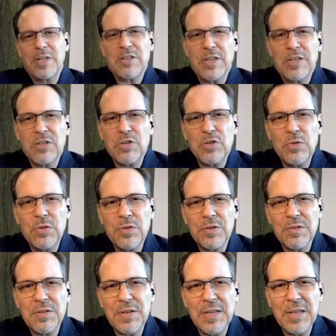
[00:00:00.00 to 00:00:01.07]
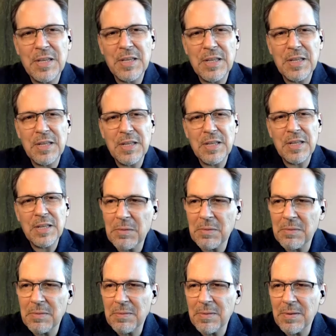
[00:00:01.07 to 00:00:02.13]
a student in
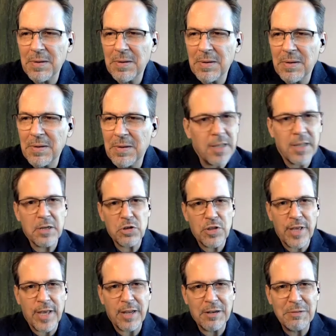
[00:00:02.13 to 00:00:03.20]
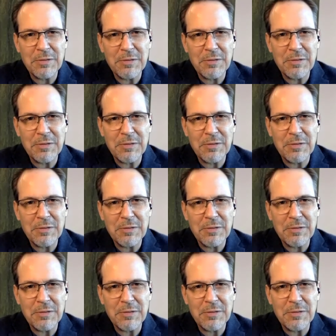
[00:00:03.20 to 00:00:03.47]
college, then,